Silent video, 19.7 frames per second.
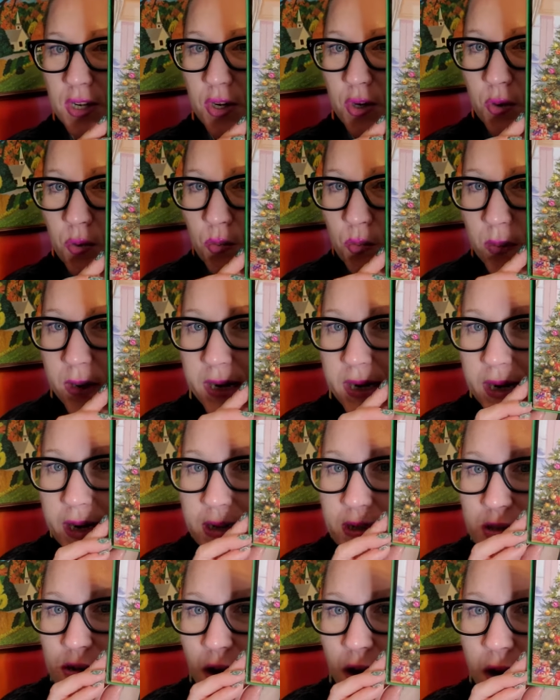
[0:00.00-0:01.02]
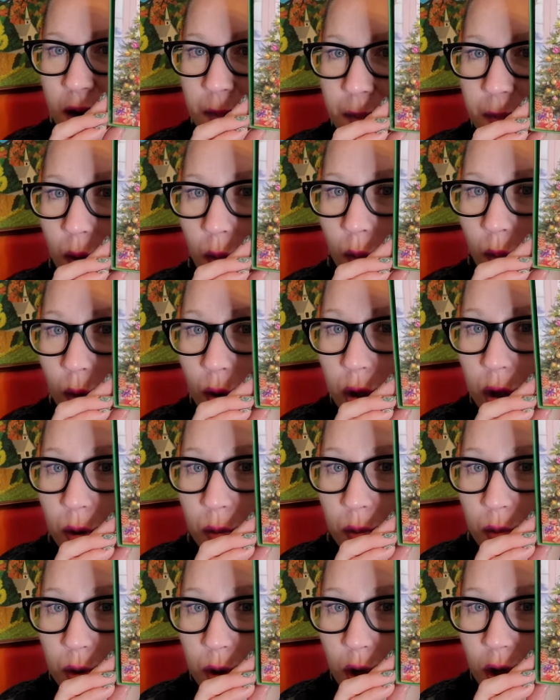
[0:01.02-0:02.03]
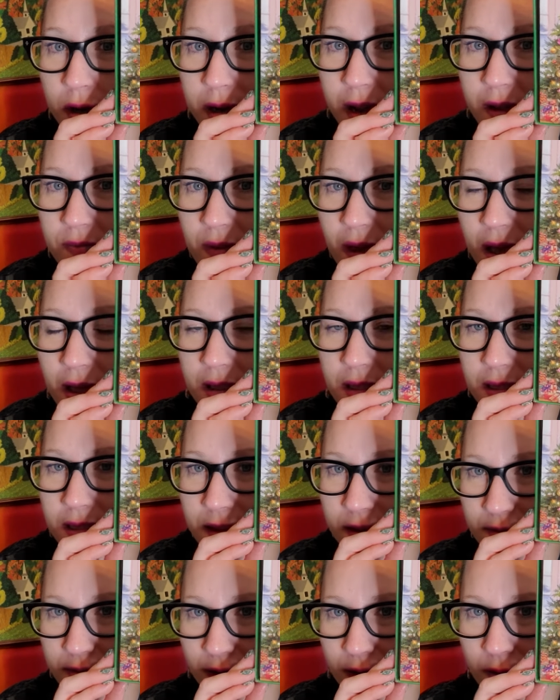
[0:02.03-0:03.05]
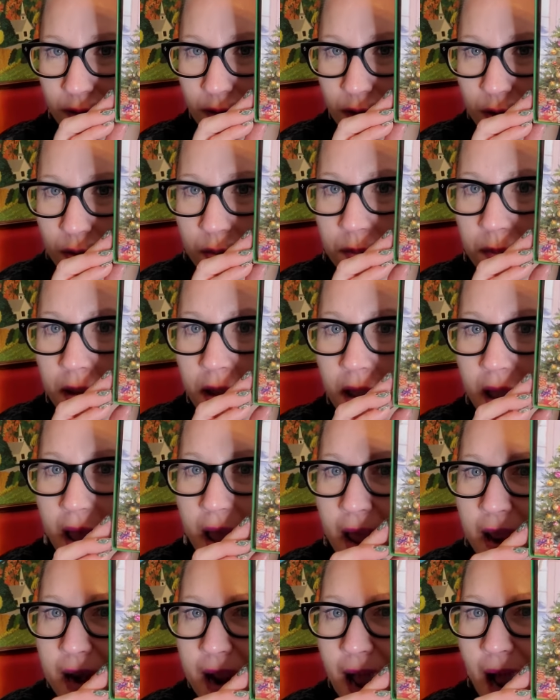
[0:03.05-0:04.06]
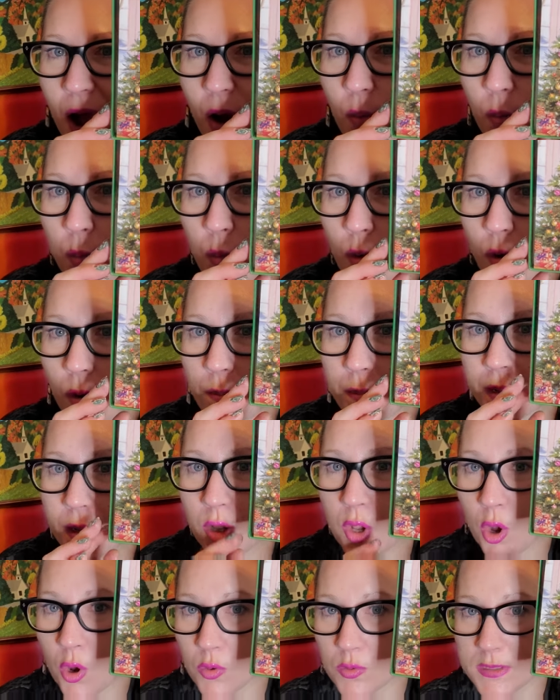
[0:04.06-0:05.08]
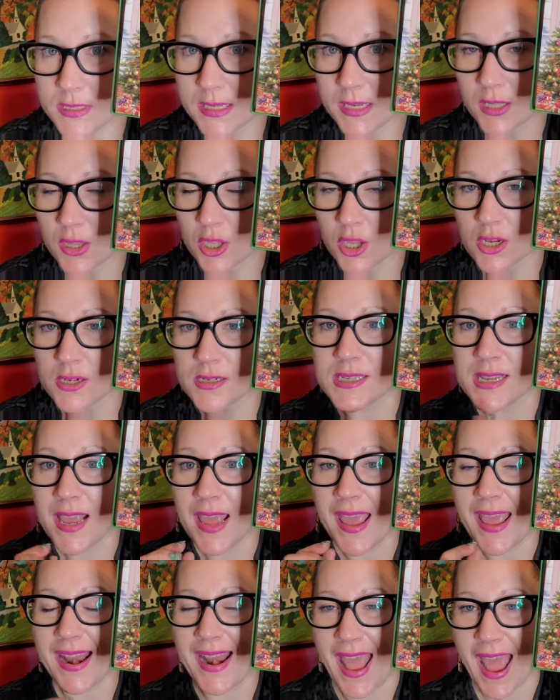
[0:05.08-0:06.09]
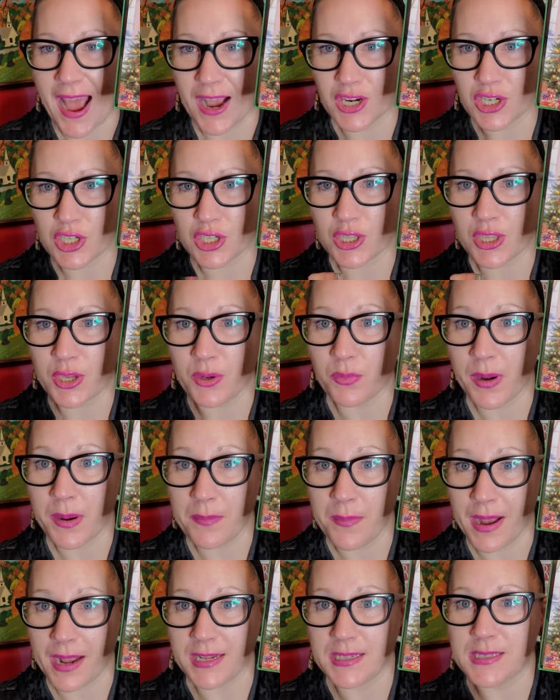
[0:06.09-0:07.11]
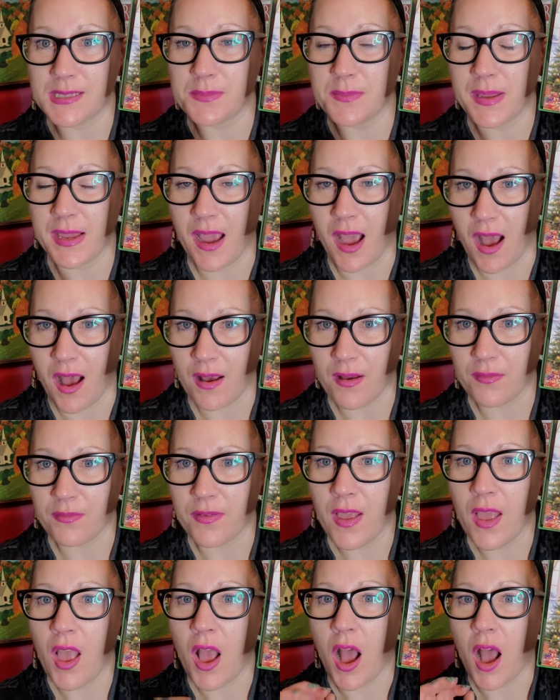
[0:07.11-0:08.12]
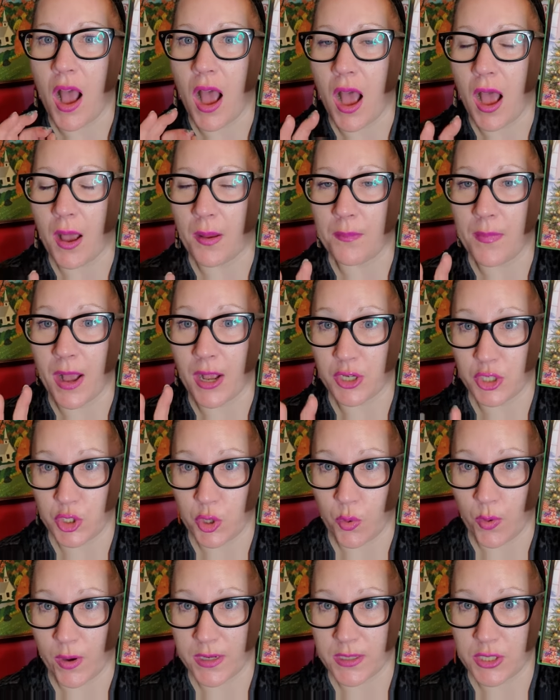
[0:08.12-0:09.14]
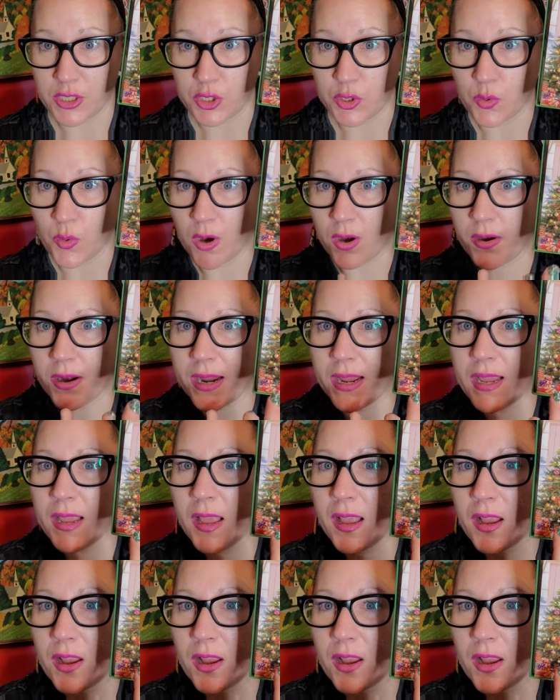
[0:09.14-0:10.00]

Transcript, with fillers: Greetings on it, but will you look at that living room and how warm and cozy it looks? It actually reminds me of um, a Toy Story